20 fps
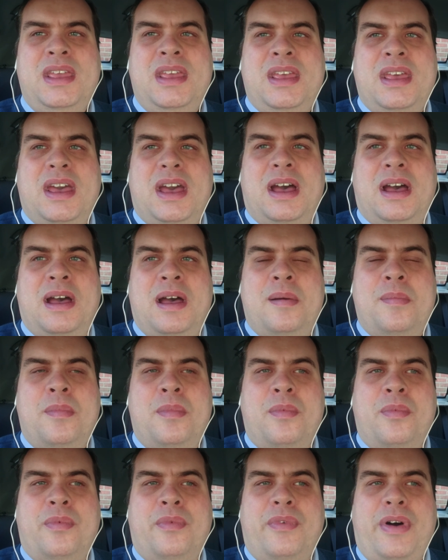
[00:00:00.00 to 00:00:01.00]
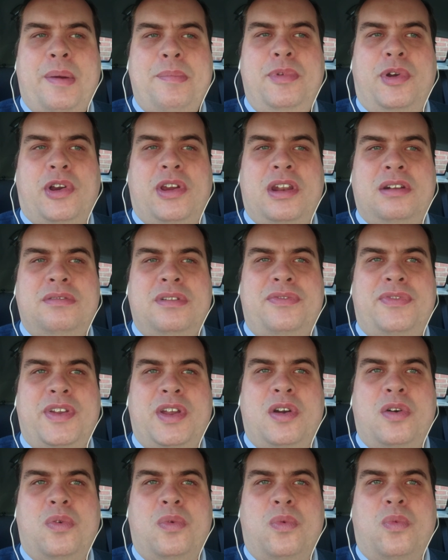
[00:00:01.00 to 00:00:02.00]
I'm not going to
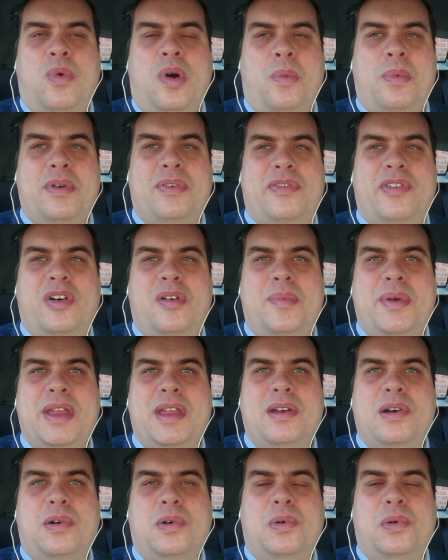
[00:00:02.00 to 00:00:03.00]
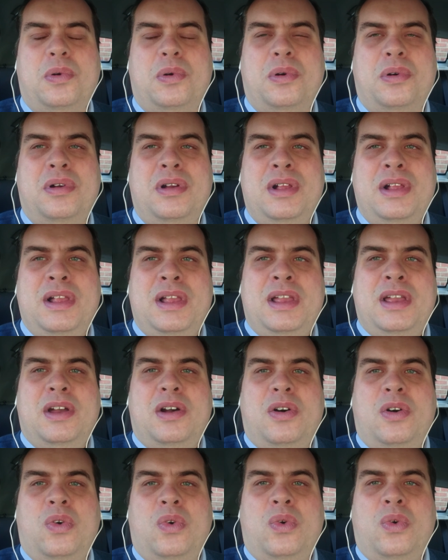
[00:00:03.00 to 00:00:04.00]
reveal what we're filming or
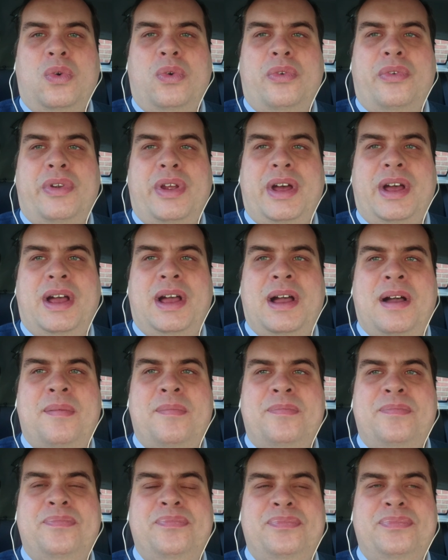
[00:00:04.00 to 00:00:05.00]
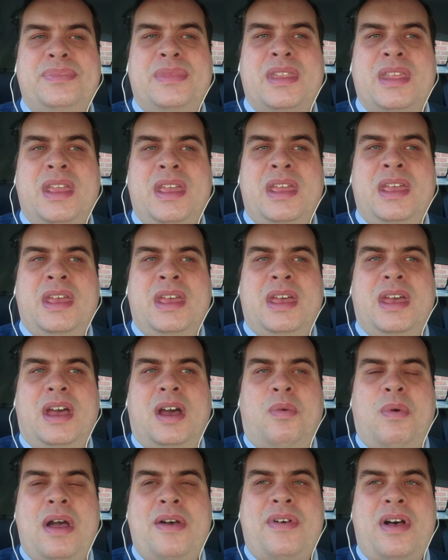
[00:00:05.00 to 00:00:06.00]

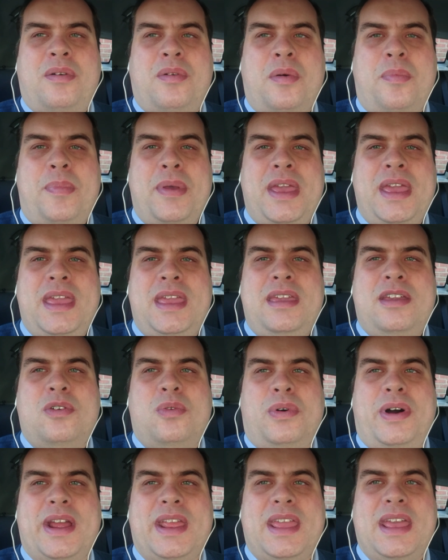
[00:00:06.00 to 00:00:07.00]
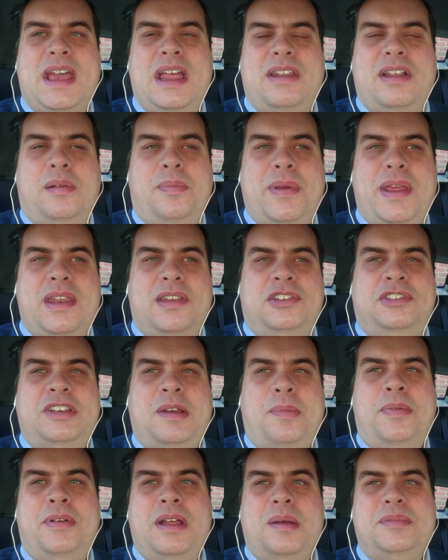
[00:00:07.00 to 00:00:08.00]
where that will be quite yet. I'll be in a
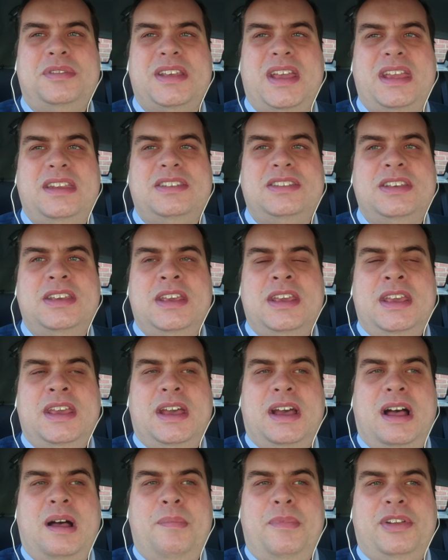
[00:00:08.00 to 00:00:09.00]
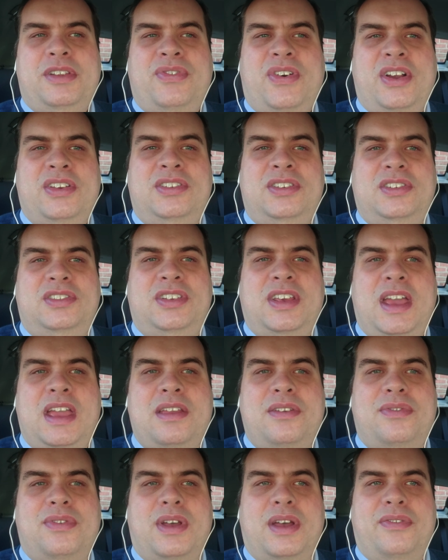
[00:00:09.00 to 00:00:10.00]
separate update. But suffice to
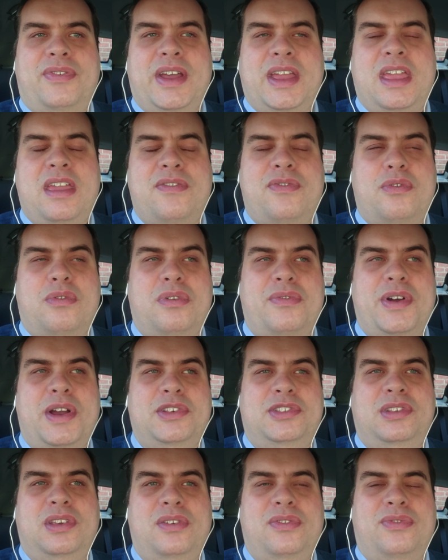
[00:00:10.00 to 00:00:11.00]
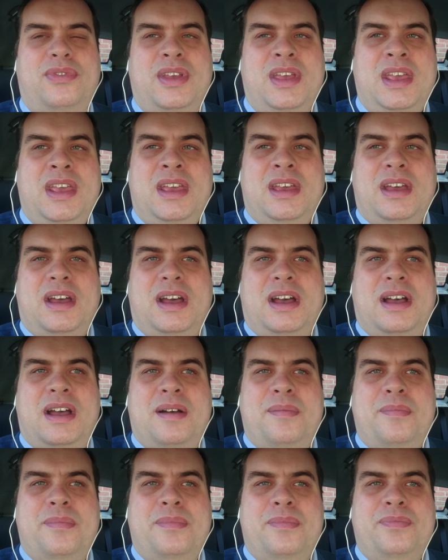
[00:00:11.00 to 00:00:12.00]
say, thank you for all those who've
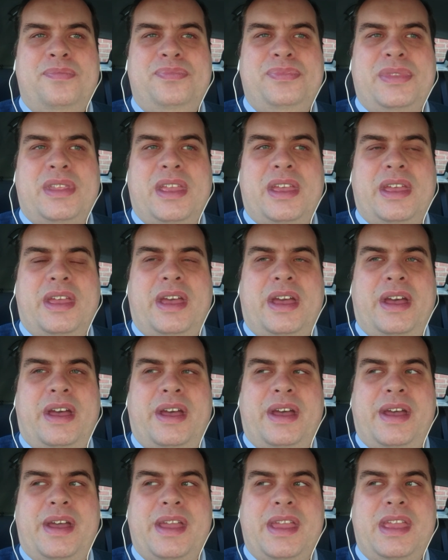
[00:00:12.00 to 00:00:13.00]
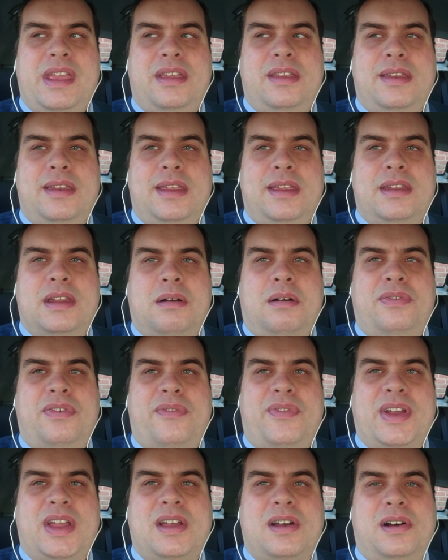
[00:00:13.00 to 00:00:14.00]
you know,
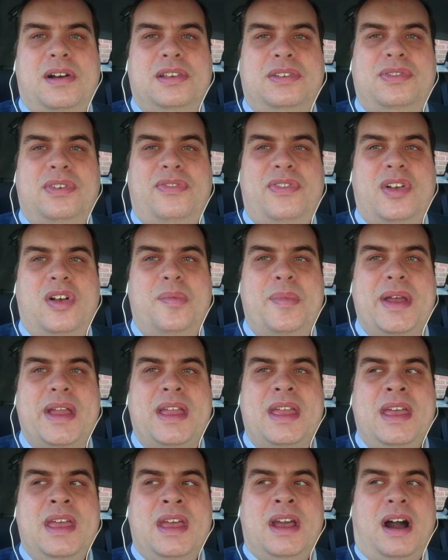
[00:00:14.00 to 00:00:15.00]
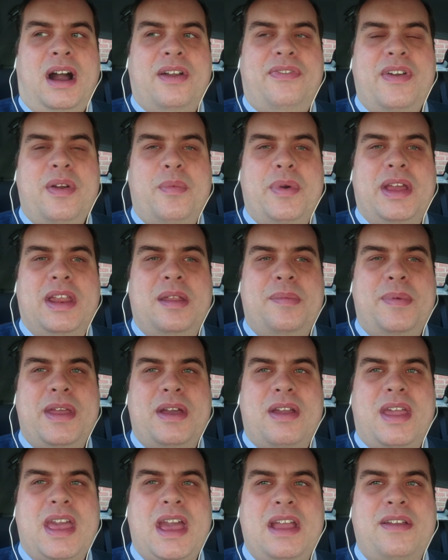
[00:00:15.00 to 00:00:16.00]
offered their cars for filming. I think we're going to be
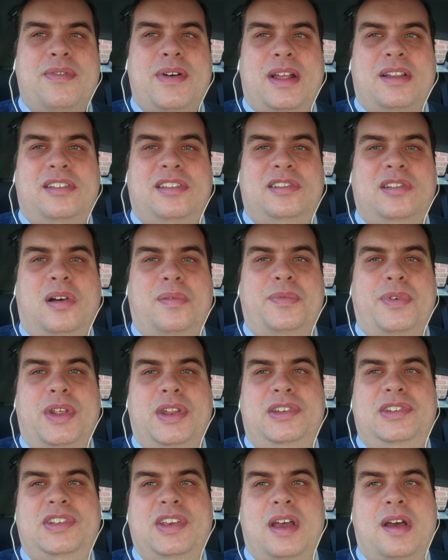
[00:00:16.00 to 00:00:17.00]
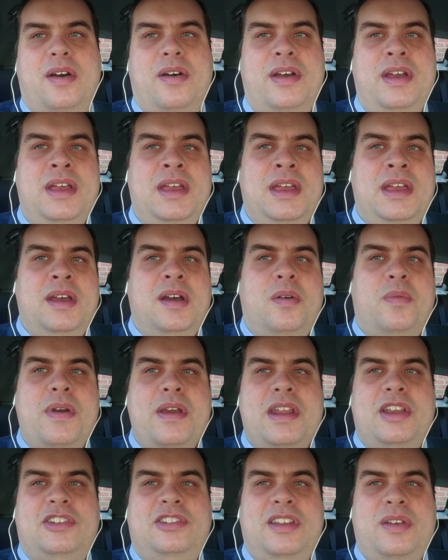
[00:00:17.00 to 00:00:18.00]
okay for that slot that we
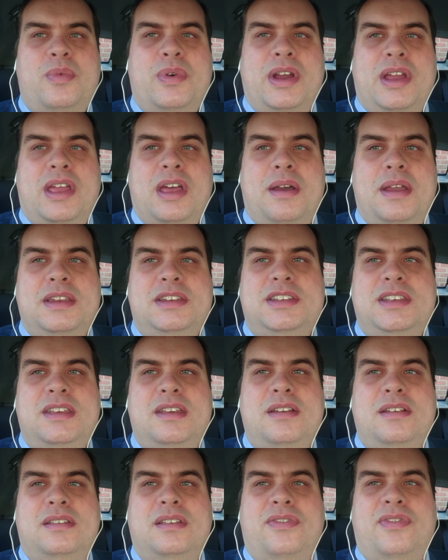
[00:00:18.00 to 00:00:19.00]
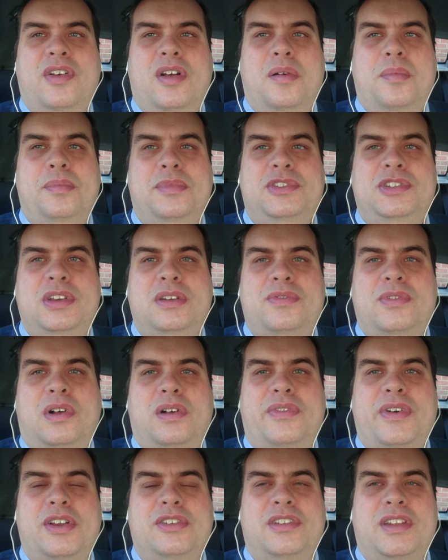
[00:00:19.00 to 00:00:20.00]
initially were going to use to film 2
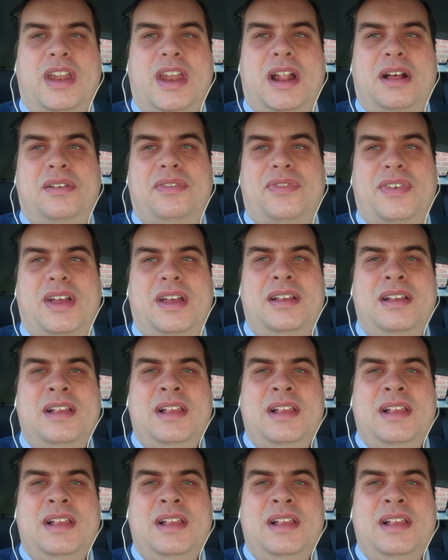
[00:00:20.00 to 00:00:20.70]
Volvos and an Alfa.